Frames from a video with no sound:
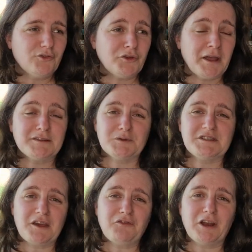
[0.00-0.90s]
so yeah, so
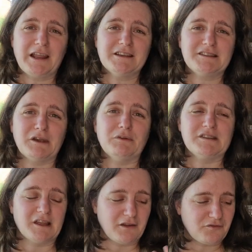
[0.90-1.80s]
it's definitely a
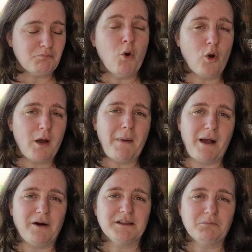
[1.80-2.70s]
series that if more come
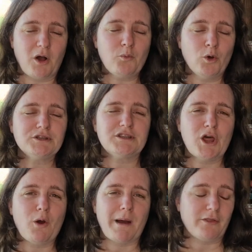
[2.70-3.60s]
out, I, I want to
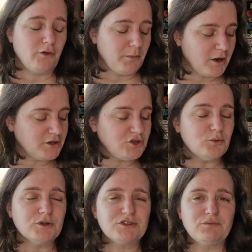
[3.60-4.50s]
know about them and I
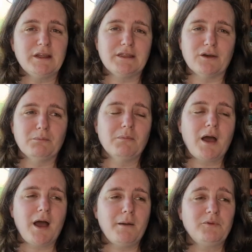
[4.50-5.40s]
do want to read them,
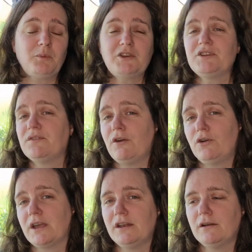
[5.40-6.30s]
um, especially if they're
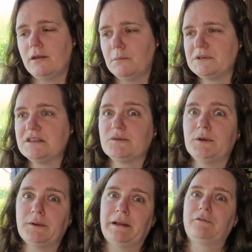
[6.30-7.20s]
on Kindle Unlimited, so
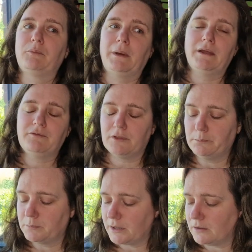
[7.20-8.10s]
I don't have to pay for
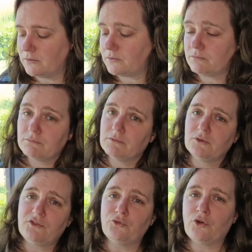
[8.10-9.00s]
them because
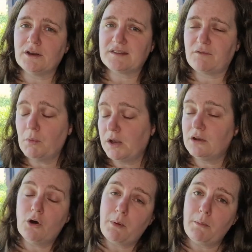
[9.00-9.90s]
I'm still trying to save money
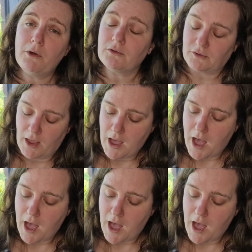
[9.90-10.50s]
and not buy books.